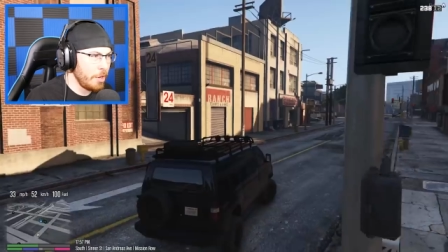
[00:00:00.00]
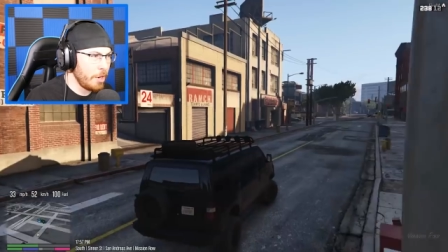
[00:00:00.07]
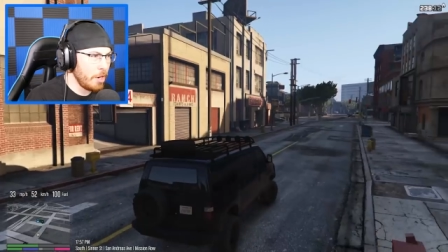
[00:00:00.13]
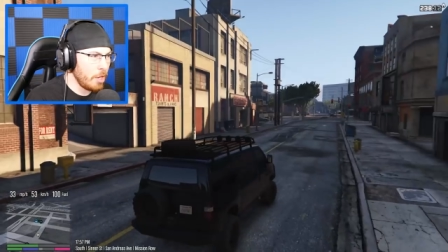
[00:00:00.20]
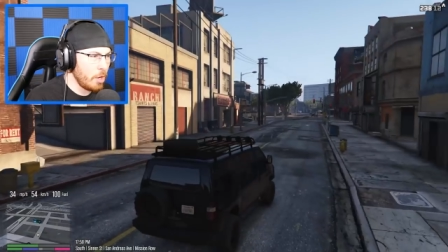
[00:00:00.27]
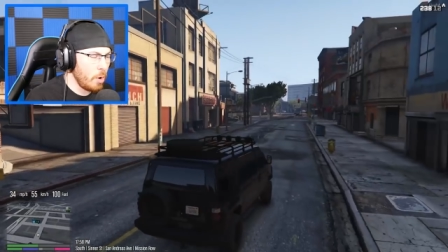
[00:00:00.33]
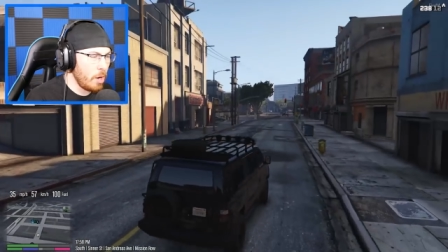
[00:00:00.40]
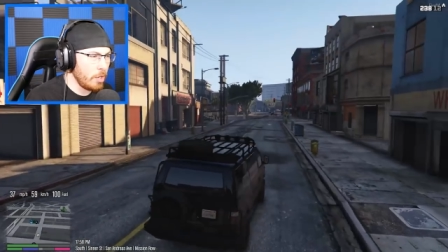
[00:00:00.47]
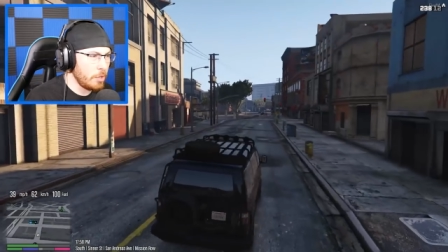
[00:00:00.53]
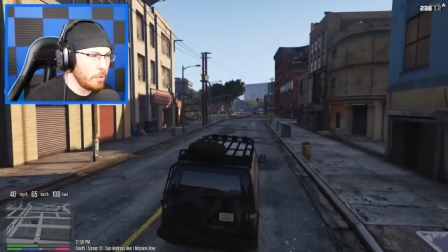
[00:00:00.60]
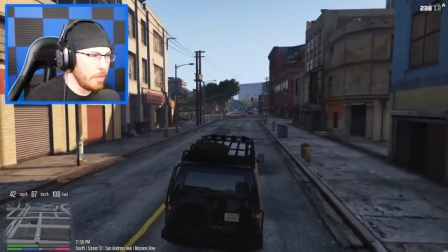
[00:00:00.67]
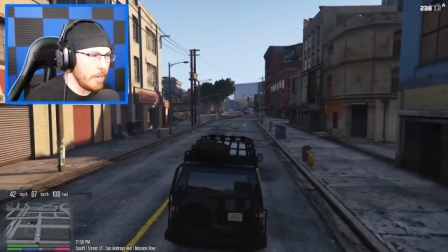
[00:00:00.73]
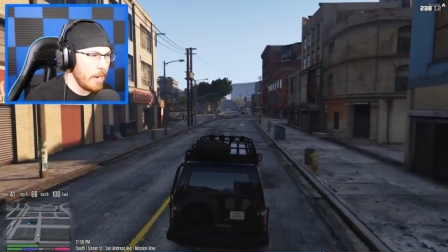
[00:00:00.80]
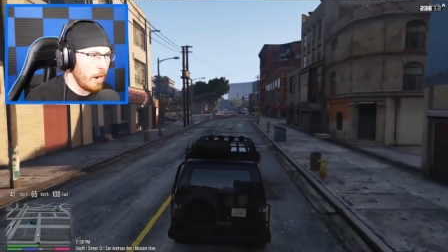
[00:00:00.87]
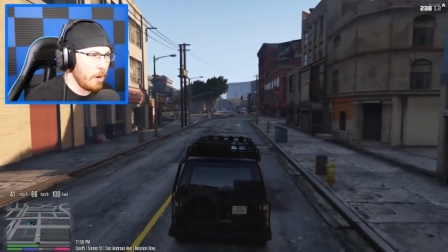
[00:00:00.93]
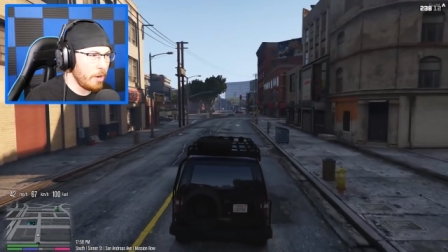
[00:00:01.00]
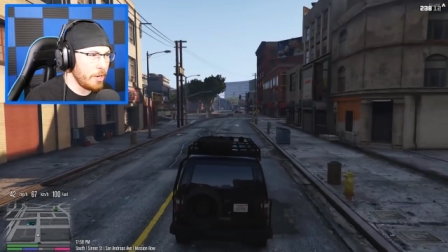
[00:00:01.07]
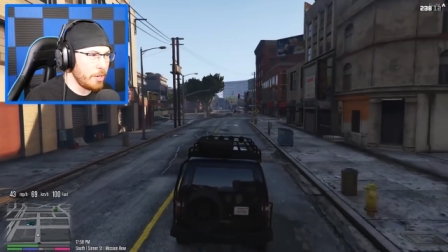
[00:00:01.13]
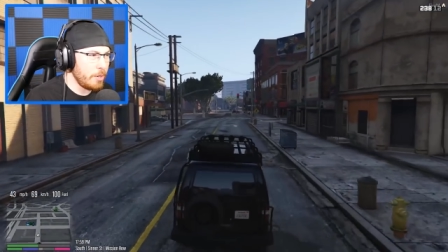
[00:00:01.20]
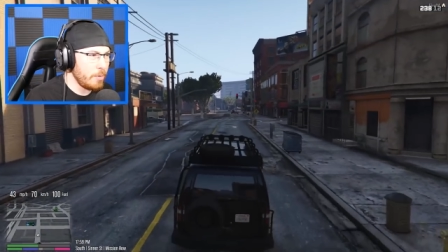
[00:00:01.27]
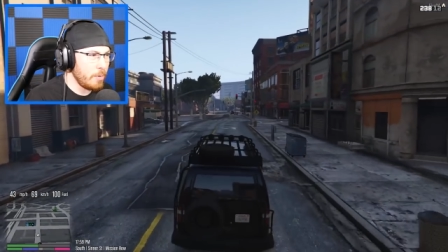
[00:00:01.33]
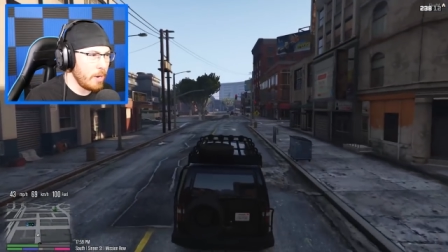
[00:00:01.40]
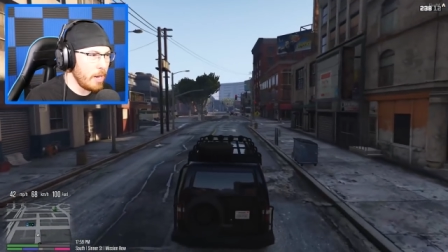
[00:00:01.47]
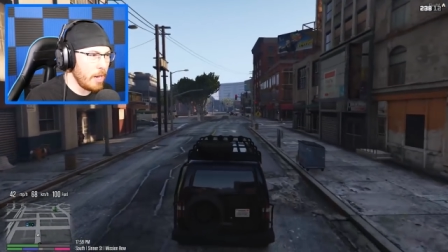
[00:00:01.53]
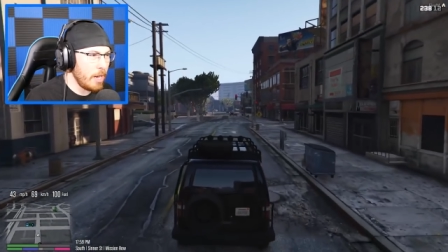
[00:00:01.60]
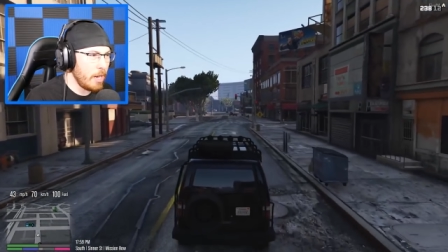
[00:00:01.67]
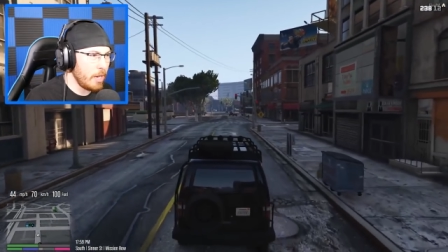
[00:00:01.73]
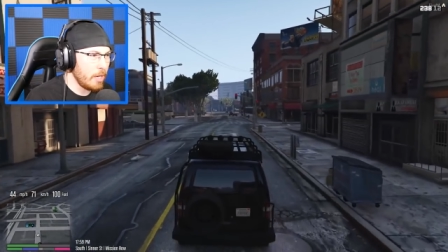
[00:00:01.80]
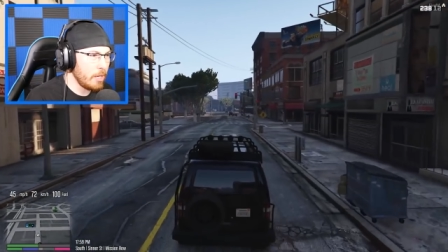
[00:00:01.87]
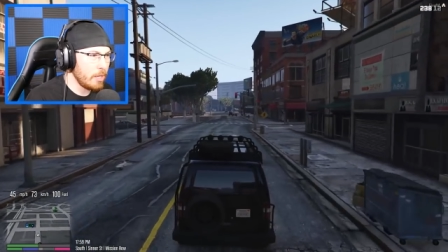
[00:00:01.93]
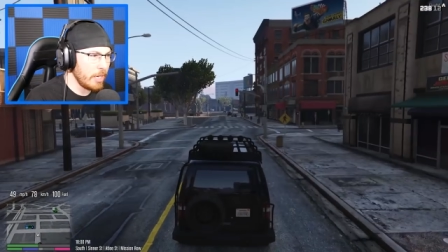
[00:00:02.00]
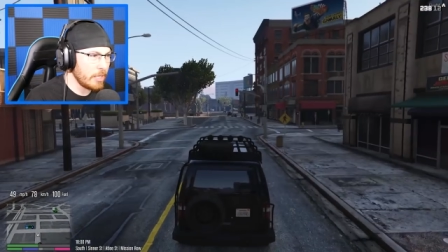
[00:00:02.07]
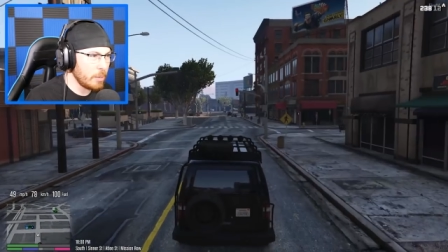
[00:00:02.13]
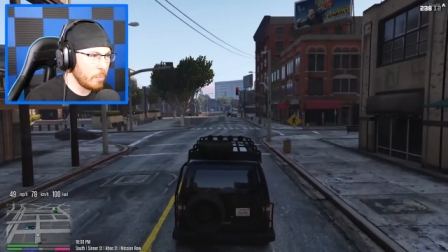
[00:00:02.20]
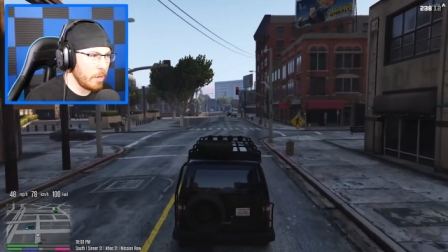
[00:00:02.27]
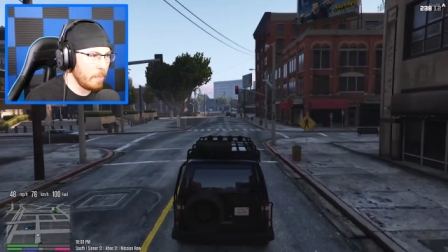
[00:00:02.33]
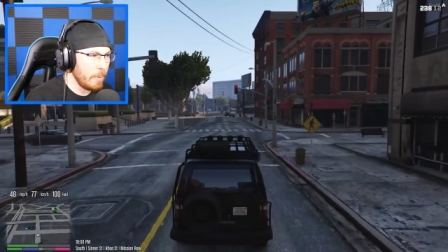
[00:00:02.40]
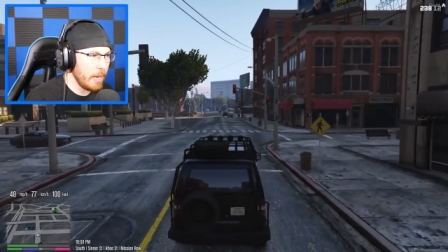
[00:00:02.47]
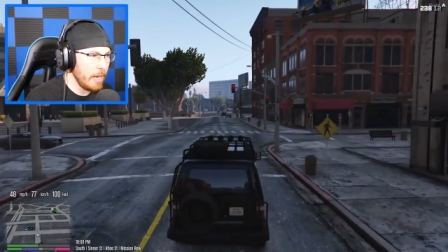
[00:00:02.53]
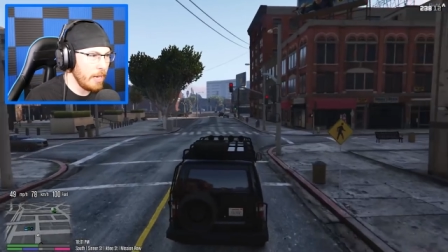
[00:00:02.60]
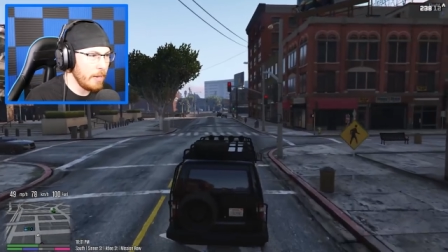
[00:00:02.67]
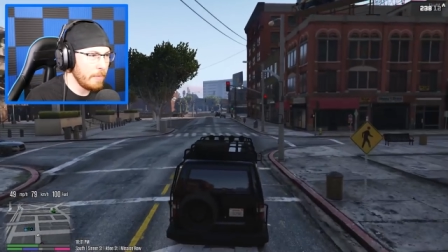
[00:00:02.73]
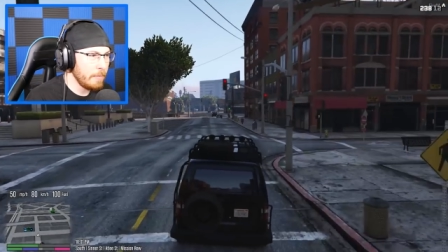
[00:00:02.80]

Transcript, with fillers: are you going to go on duty now, or do you uh, you got somewhere to be?